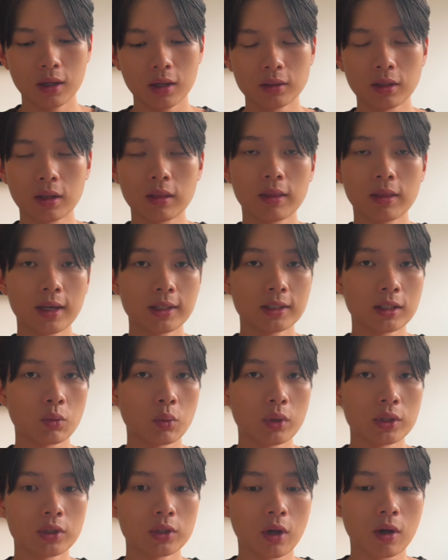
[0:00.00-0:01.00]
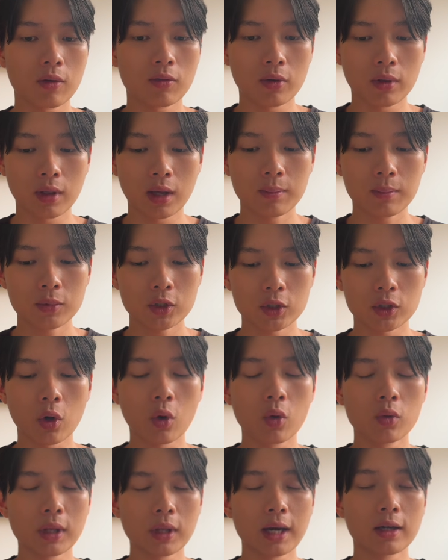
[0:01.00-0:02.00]
the things that we solve for them
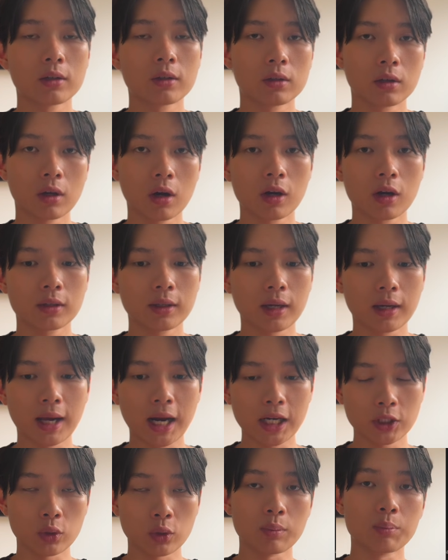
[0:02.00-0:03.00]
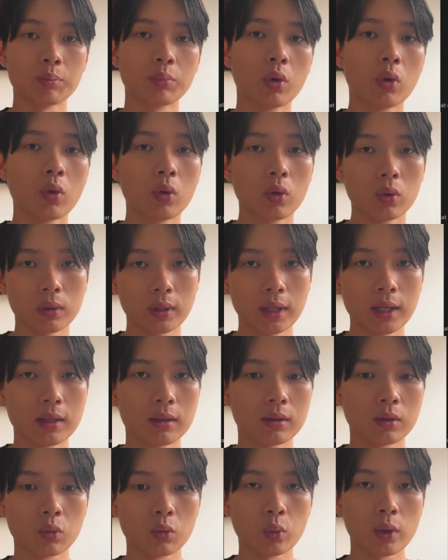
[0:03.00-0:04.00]
so that Claude can actually pull
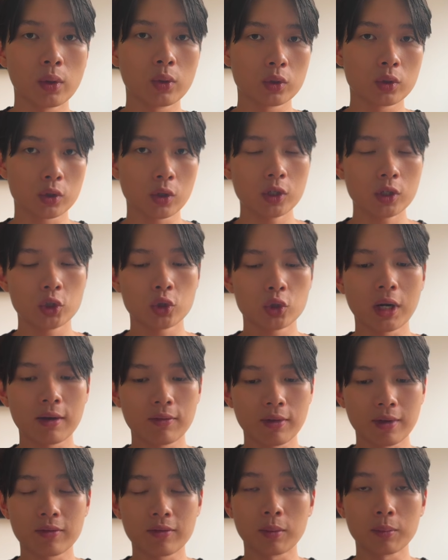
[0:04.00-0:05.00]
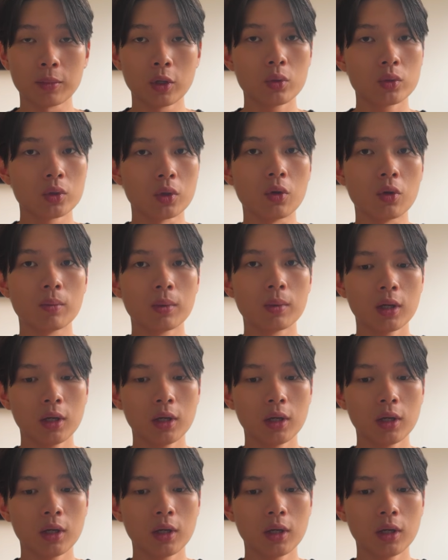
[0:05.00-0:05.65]
in the real search traffic from YouTube.